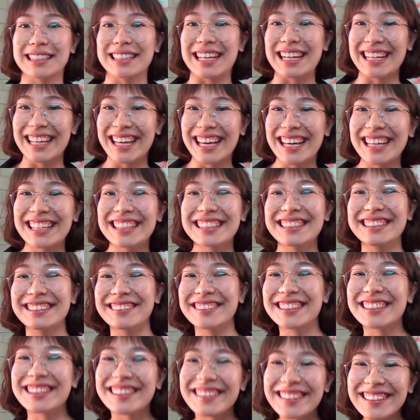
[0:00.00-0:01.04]
Again,
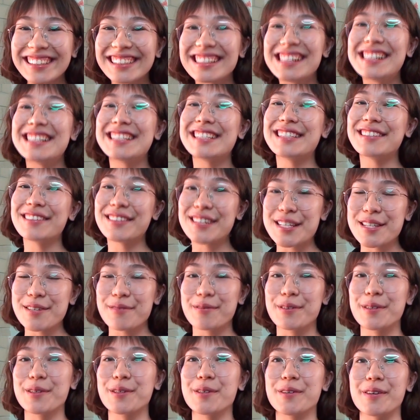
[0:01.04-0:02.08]
sociology
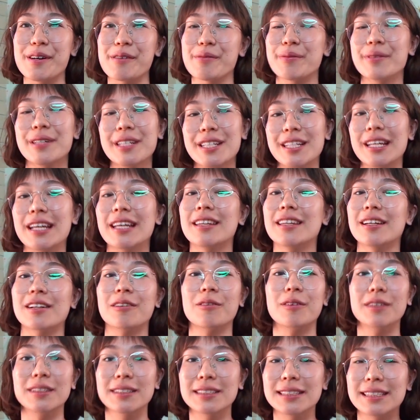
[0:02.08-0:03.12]
students will appreciate the
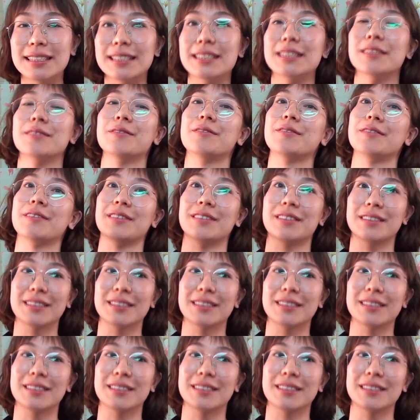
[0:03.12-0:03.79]
qualitative